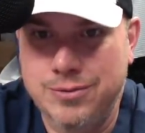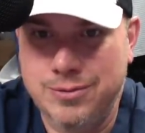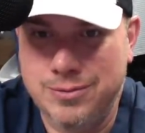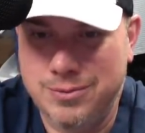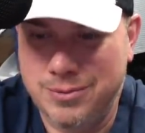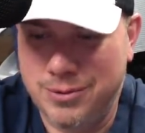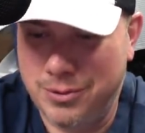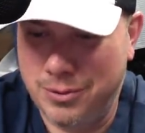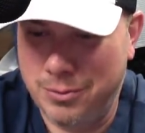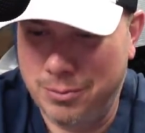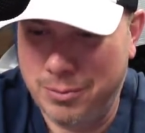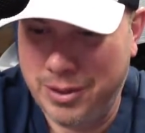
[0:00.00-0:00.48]

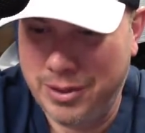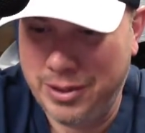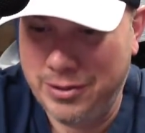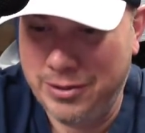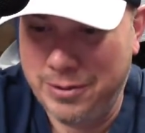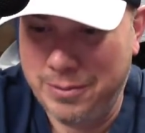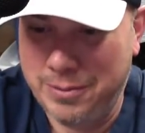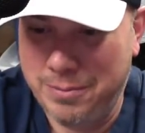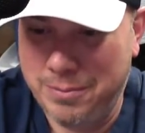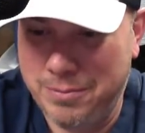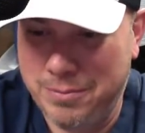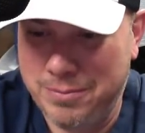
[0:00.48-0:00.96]
We're going to meet
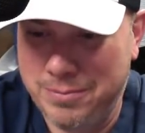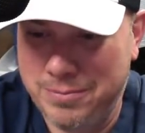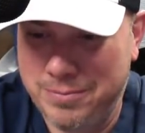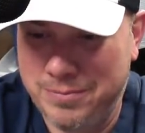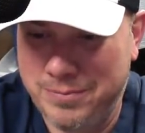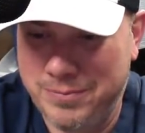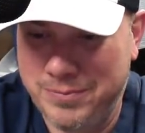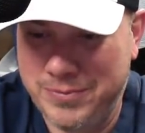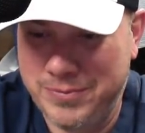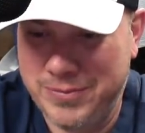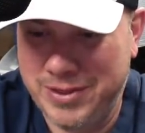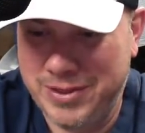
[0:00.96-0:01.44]
up.
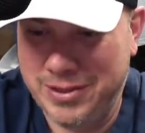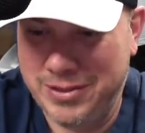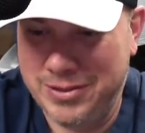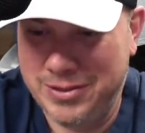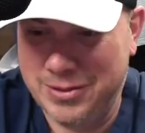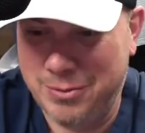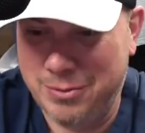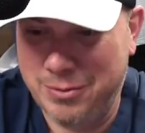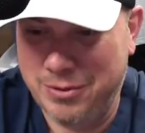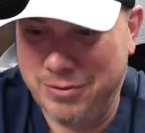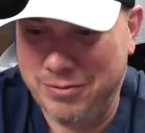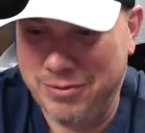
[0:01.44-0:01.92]
Yeah, it's
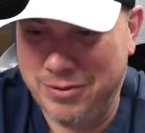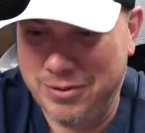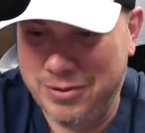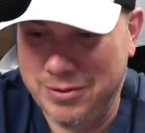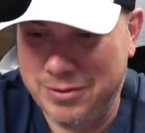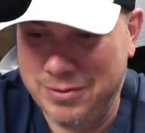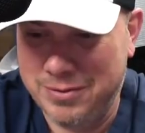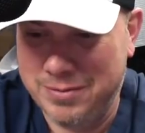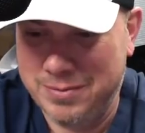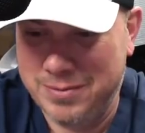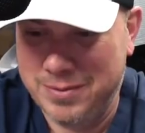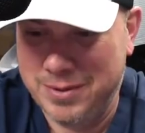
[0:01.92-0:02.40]
going to be fun.